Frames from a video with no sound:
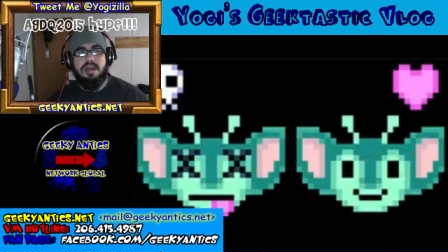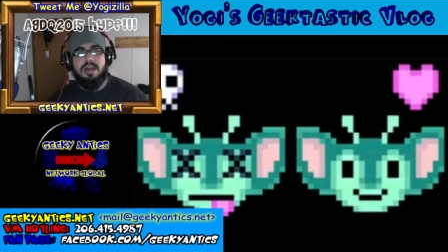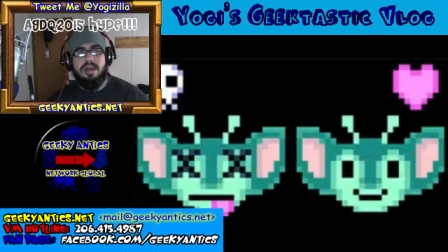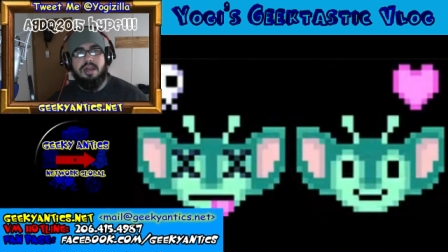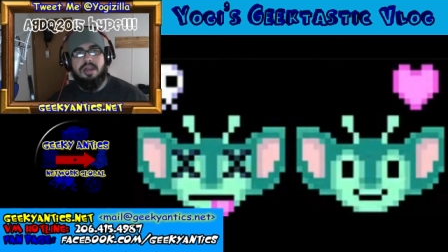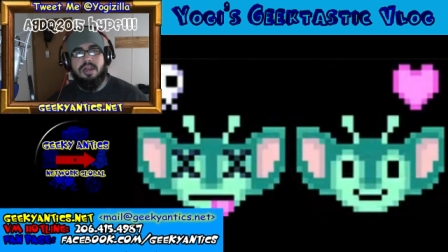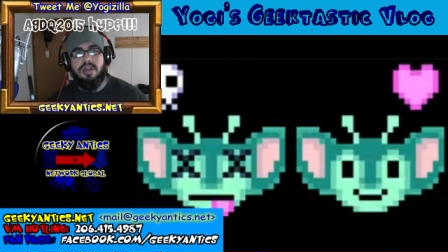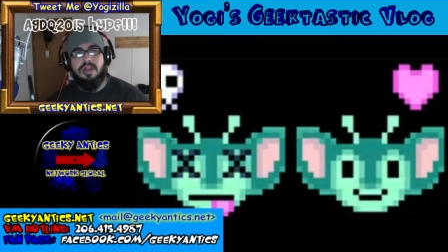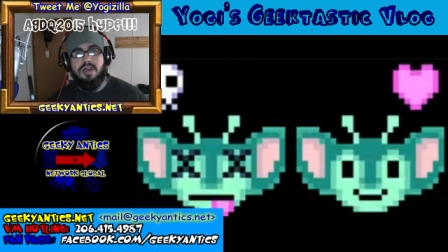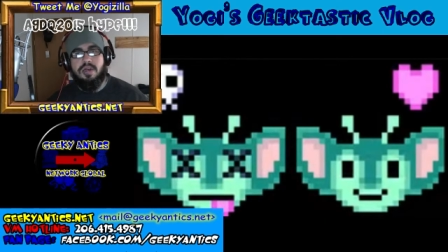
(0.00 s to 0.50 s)

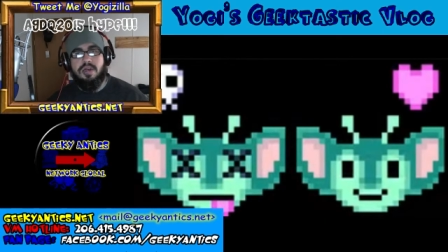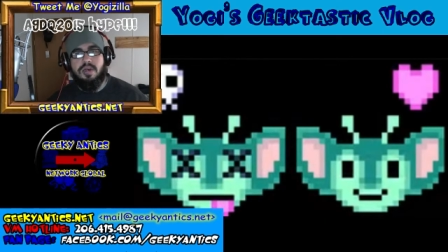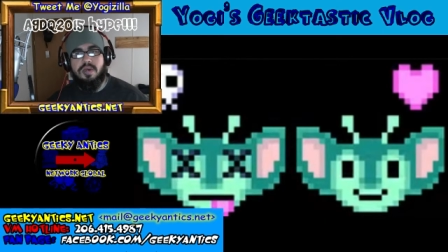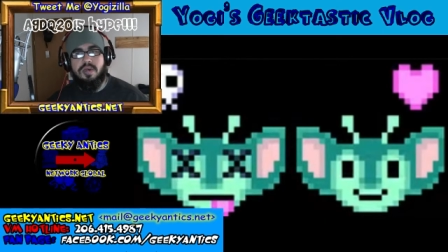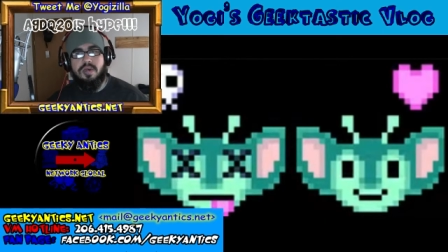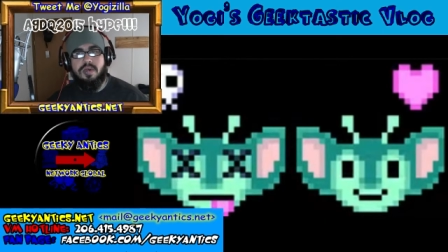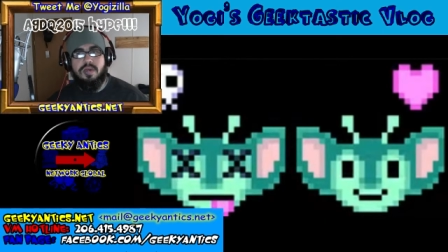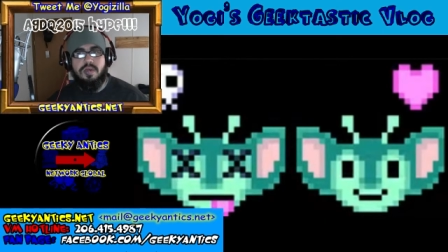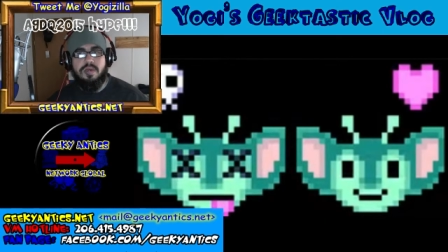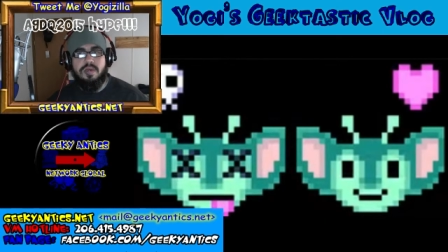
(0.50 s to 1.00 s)

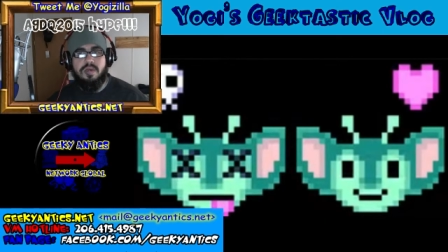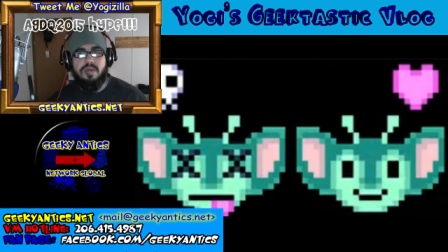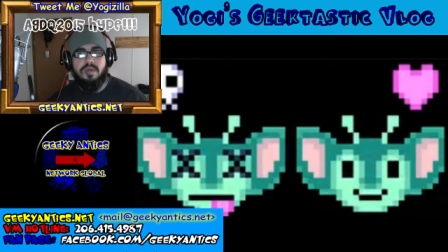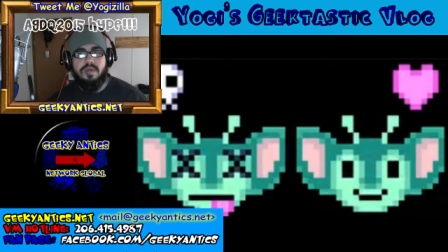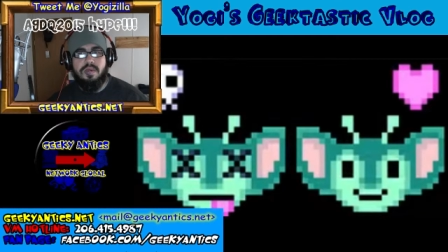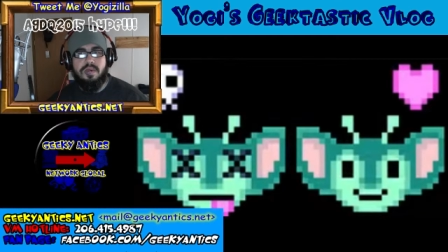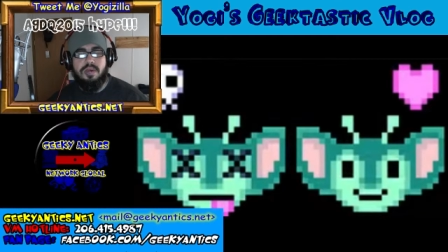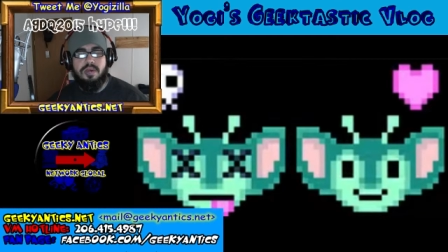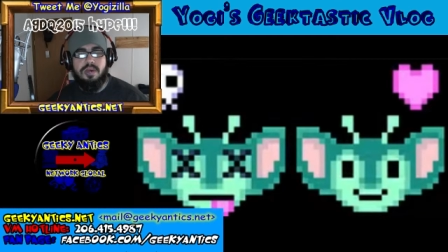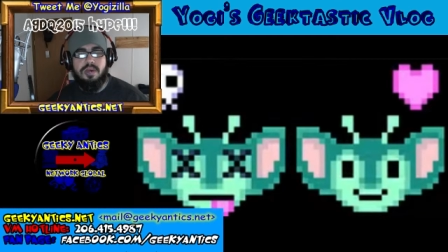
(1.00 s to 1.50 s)
to
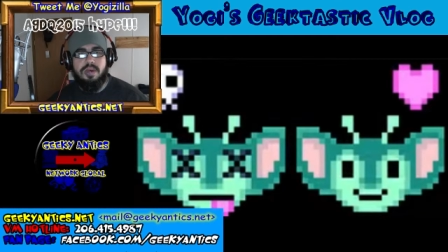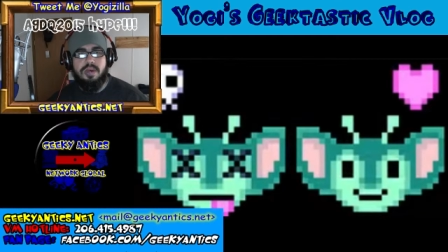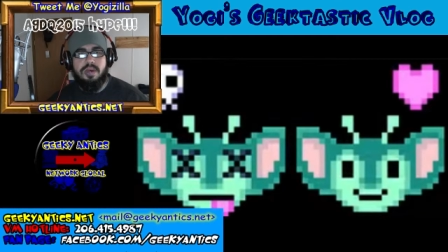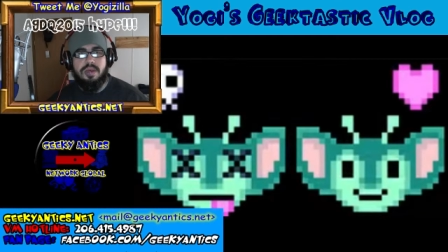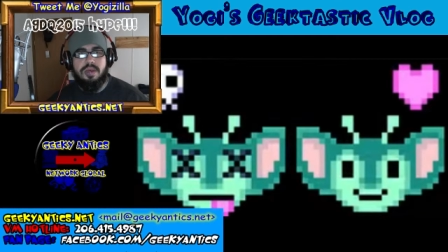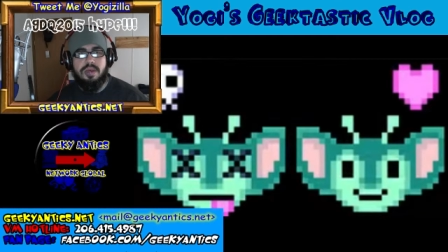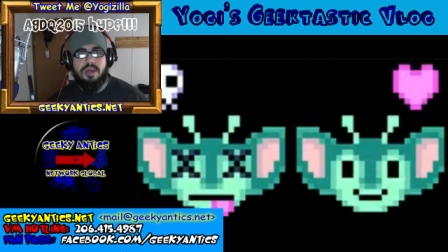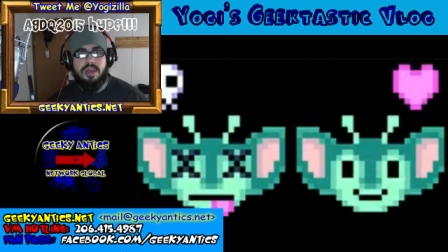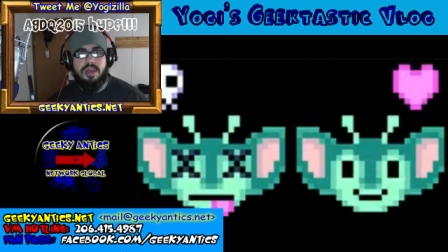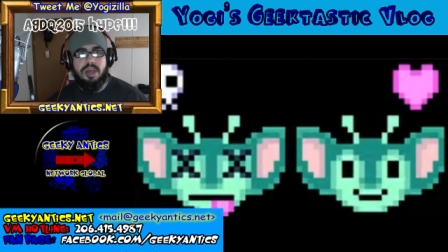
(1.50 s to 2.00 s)

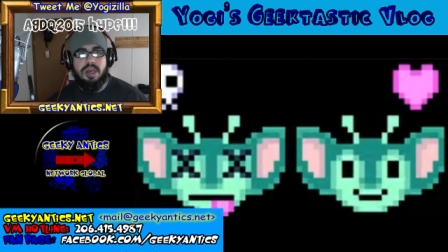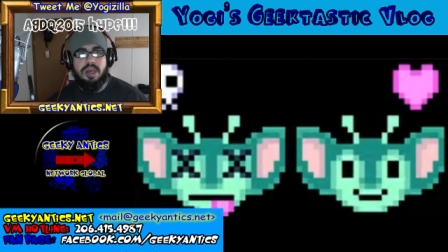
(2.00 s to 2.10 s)
the